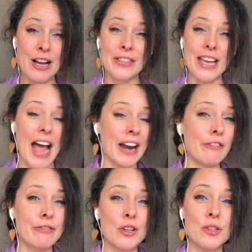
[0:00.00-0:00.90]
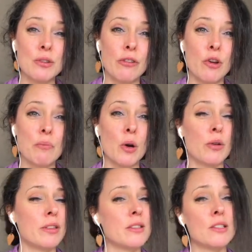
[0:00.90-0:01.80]
The anniversary of your
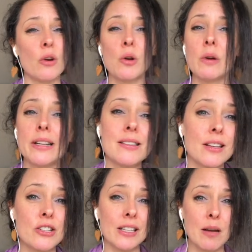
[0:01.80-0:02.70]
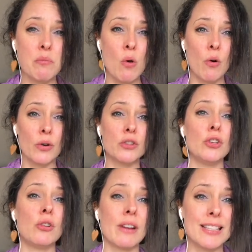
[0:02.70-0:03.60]
birth is so quintessentially important to
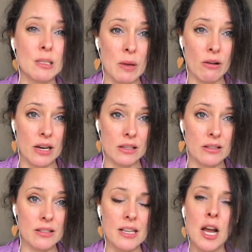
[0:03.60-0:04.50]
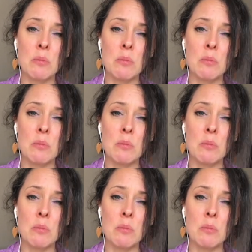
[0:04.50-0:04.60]
your experience.